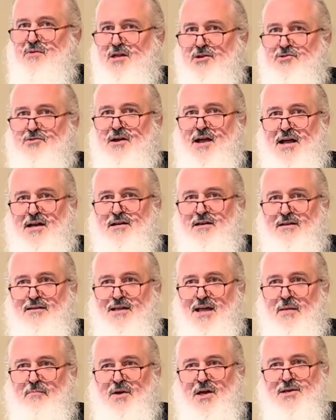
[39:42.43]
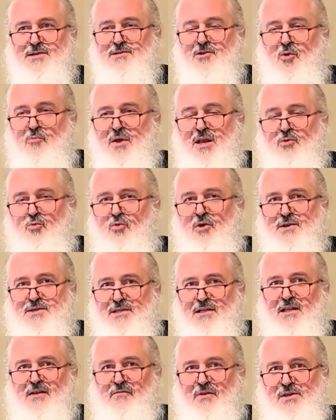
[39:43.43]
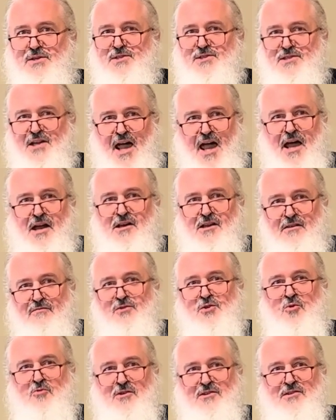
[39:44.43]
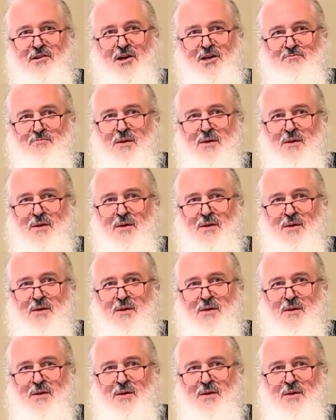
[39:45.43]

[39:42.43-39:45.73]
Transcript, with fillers: to be attracted to that because nobody wants to live in a society of lunatics.